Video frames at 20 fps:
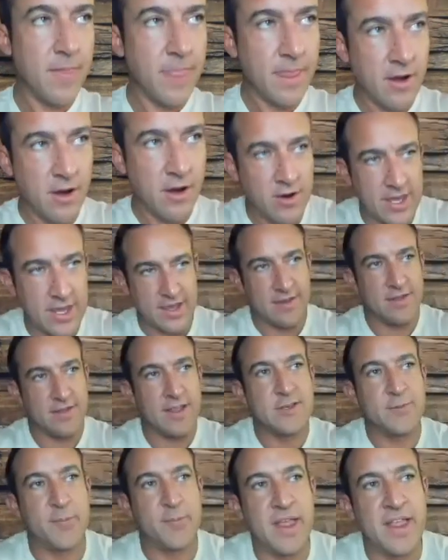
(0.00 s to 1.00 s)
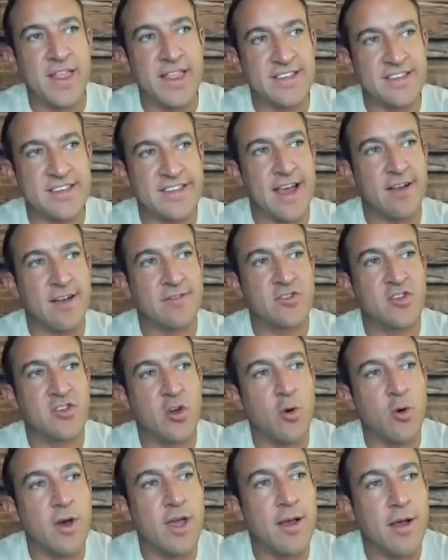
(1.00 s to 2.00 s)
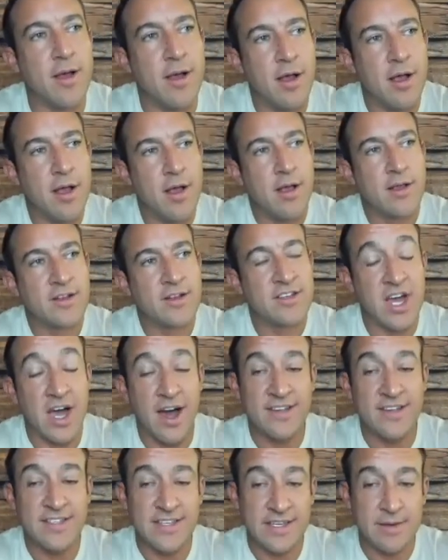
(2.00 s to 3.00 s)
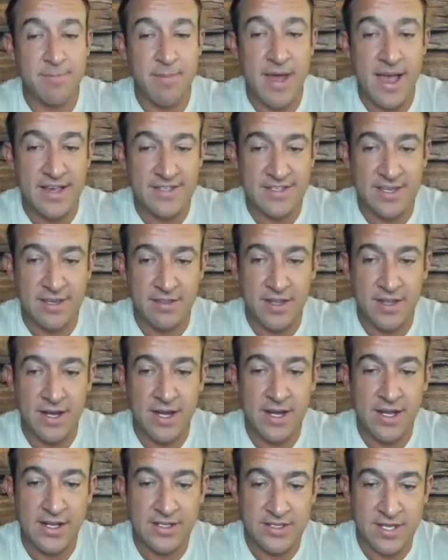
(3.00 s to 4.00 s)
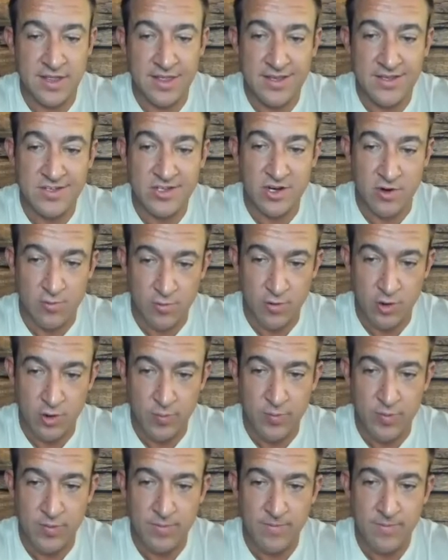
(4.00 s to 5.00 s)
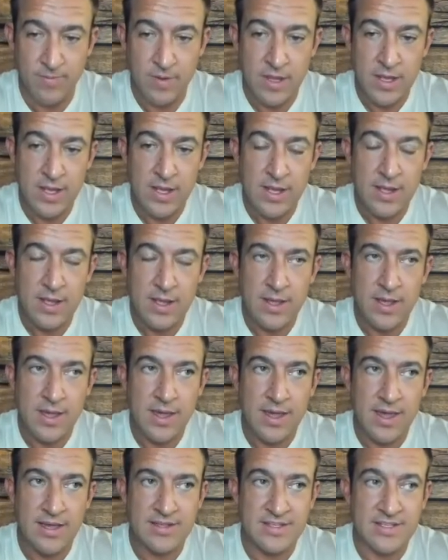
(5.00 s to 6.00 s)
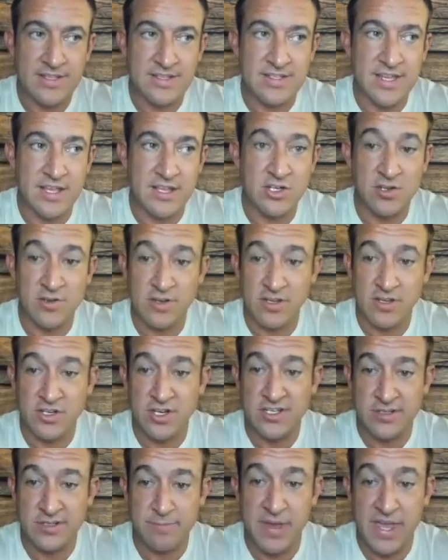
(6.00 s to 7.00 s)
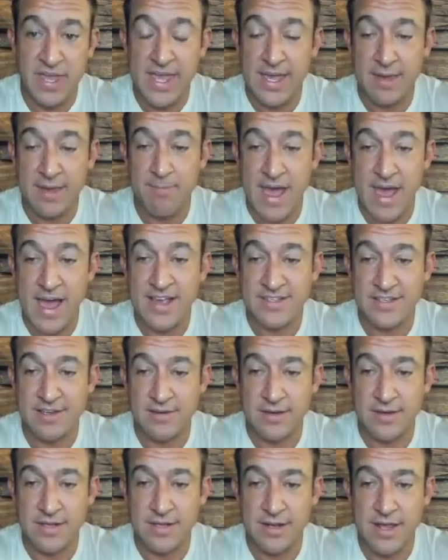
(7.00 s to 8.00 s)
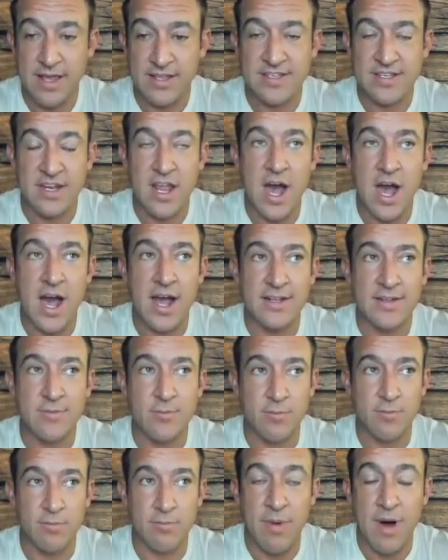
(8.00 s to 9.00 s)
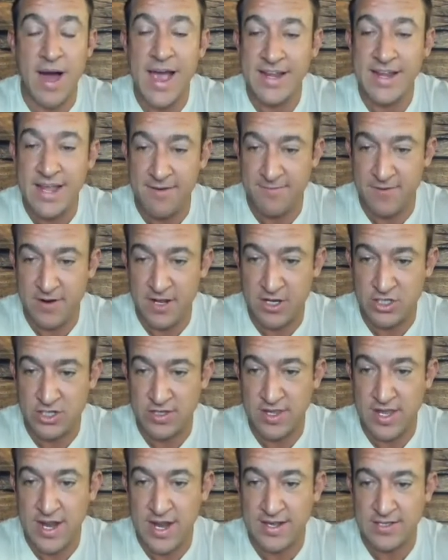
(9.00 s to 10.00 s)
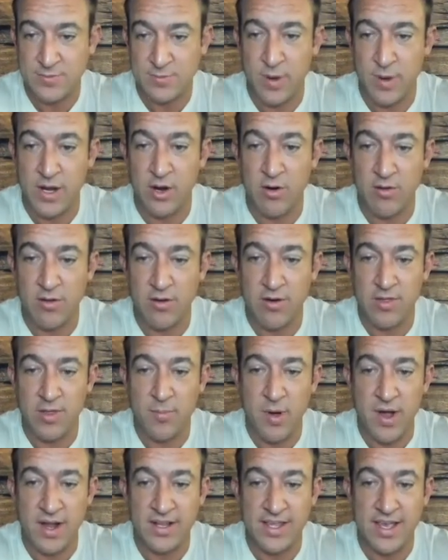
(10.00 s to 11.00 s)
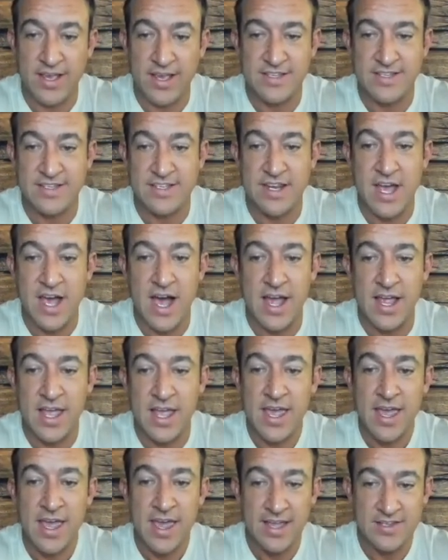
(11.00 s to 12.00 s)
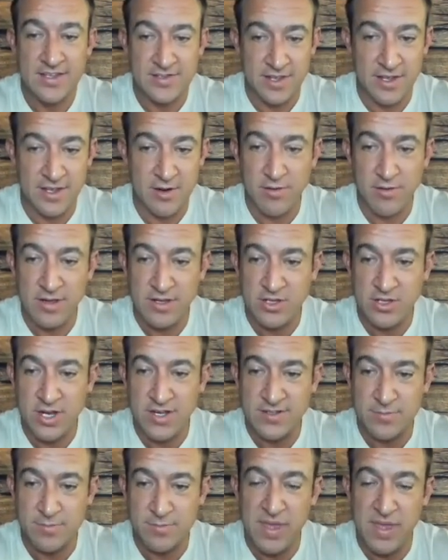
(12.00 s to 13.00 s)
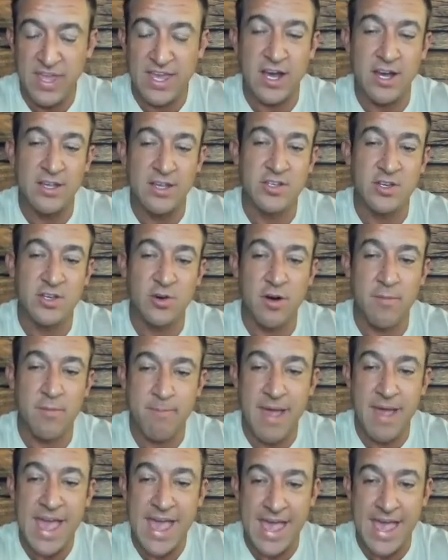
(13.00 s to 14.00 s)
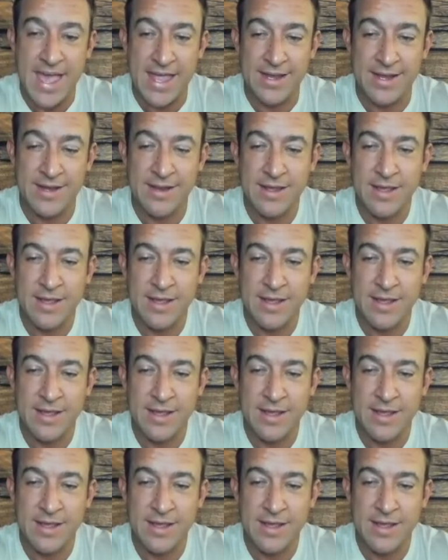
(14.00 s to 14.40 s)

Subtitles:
Okay, let's pin this down. So toxic masculinity to this group is essentially just being masculine. It's not my definition that I explained earlier in the podcast. No. It's not. It's literally just because you're a man